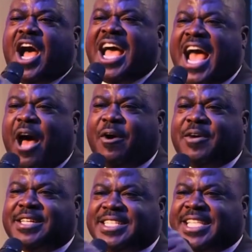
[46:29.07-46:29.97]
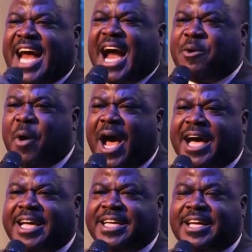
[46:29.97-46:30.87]
And one of the things
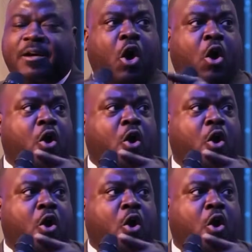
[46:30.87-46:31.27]
that people don't even